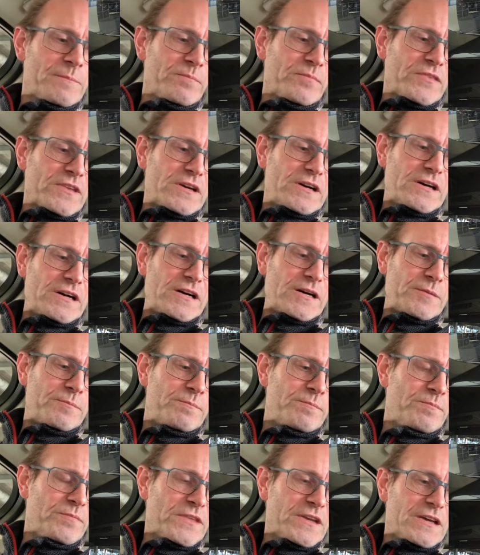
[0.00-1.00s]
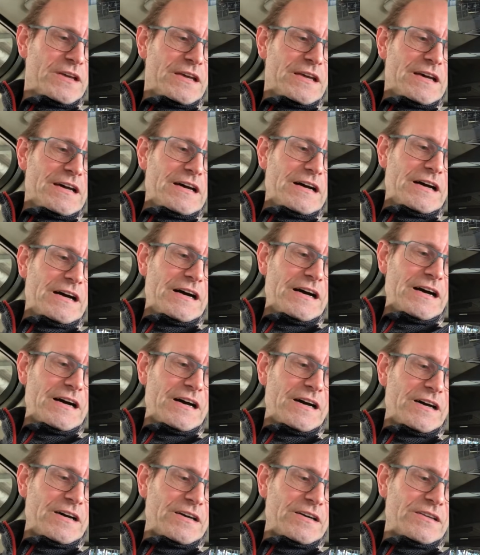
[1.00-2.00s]

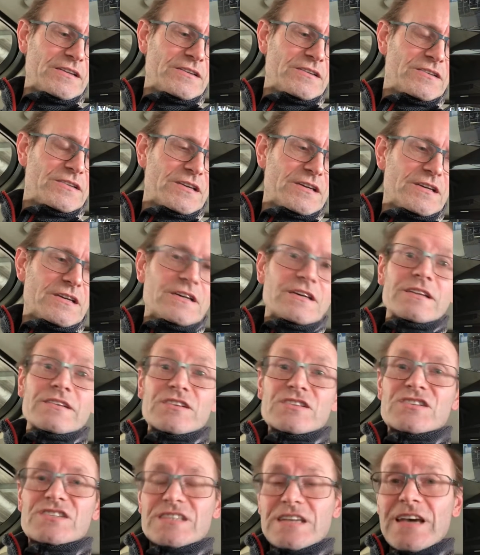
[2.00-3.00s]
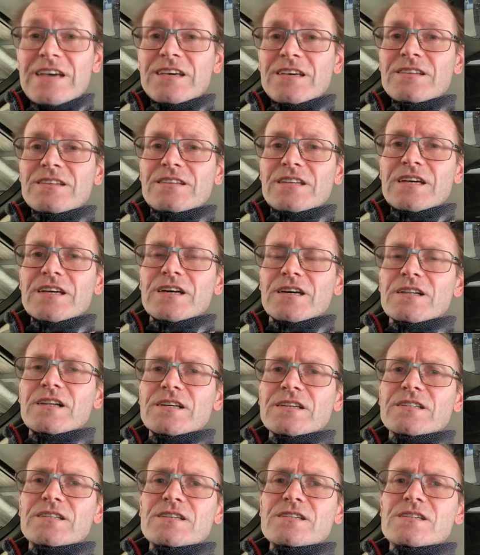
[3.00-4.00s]
And the second thing I'd
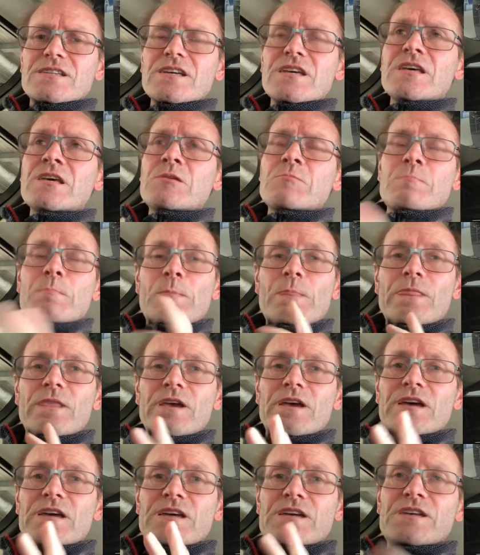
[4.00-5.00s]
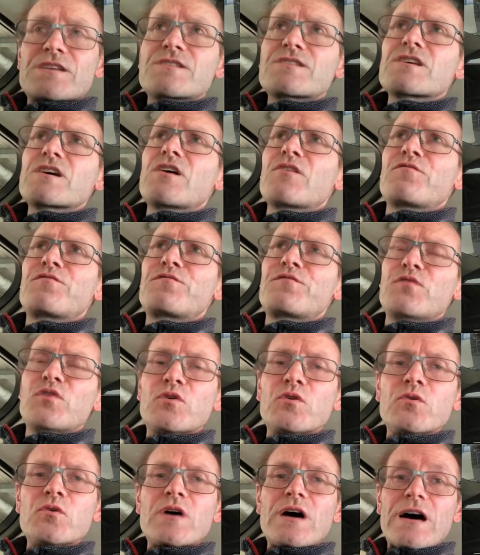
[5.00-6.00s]
like to see is a
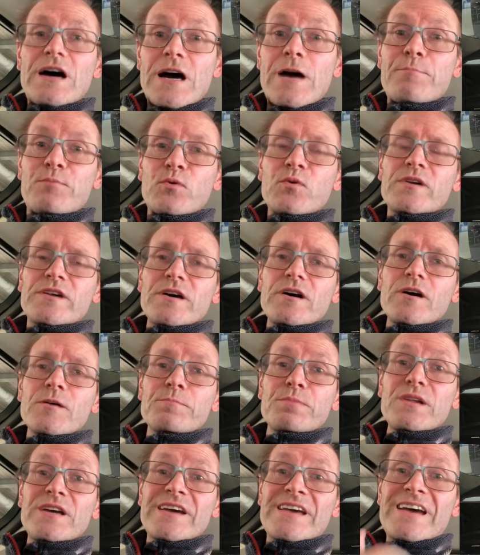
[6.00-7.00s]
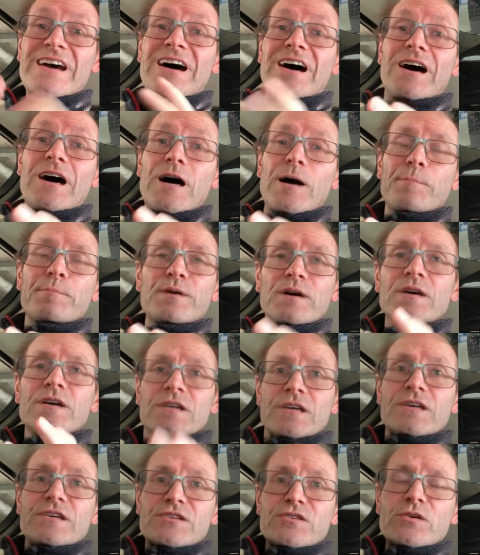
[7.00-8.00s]
full Apple CarPlay app,
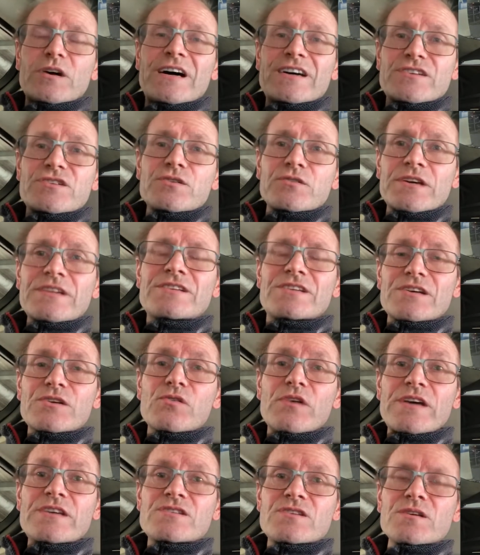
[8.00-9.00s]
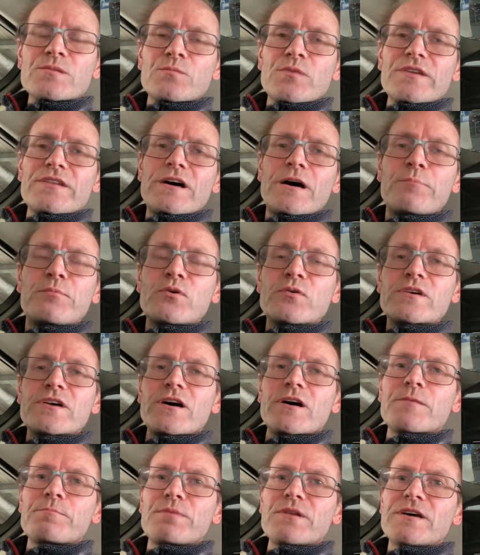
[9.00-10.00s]
so actual integration with Apple
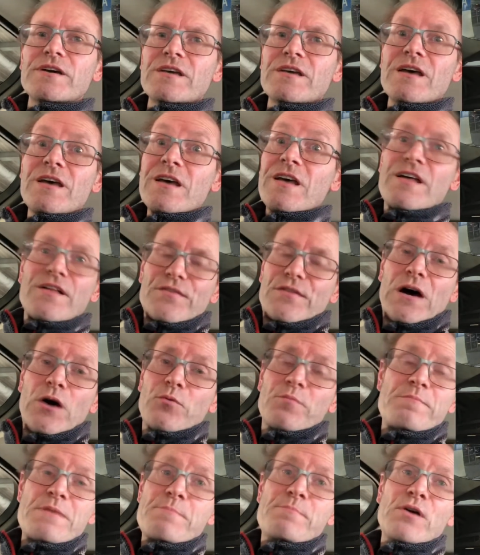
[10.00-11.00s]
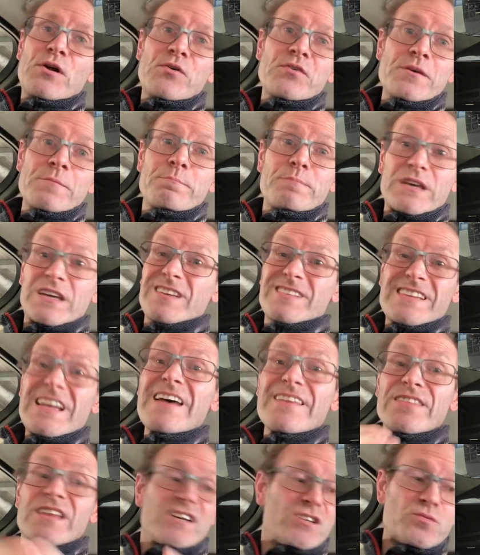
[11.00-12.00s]
CarPlay. That would be brilliant, because
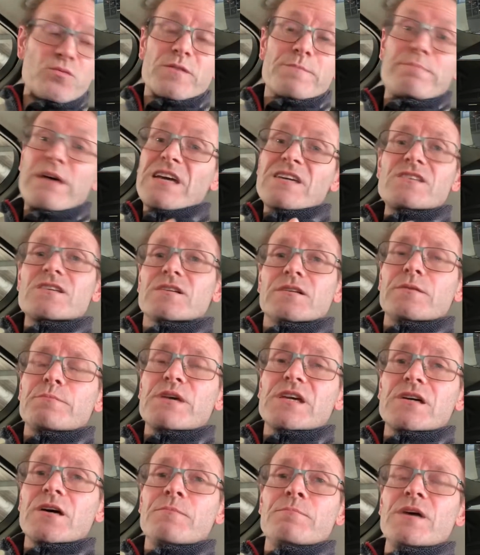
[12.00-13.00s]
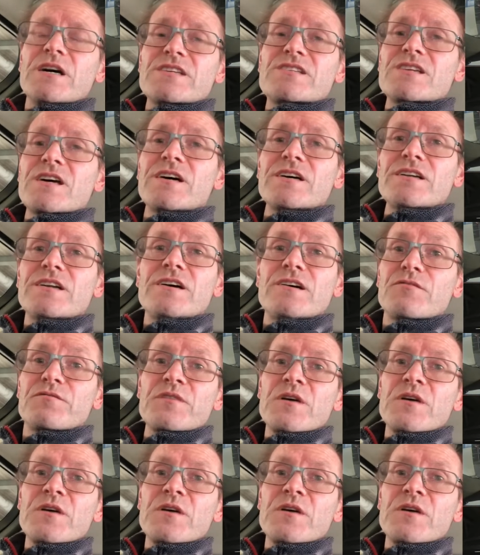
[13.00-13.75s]
then this would basically become my sat-nav.